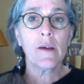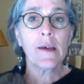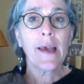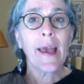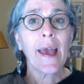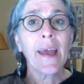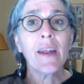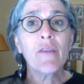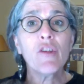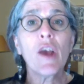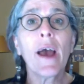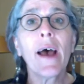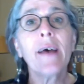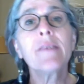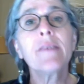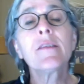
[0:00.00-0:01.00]
And if you
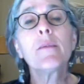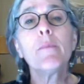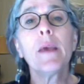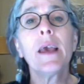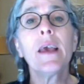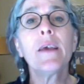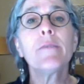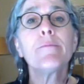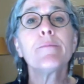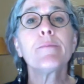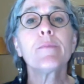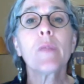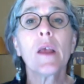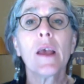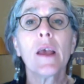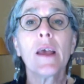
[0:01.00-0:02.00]
ask me,
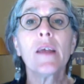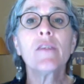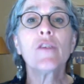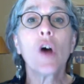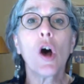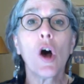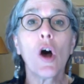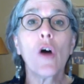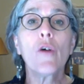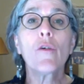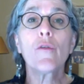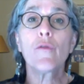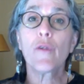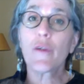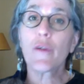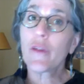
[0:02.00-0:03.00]
it's all
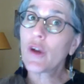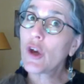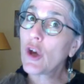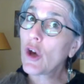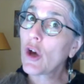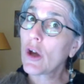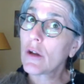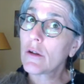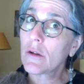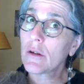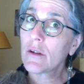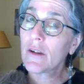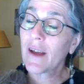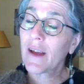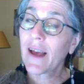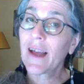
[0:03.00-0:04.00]
for the good,
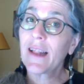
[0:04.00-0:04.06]
at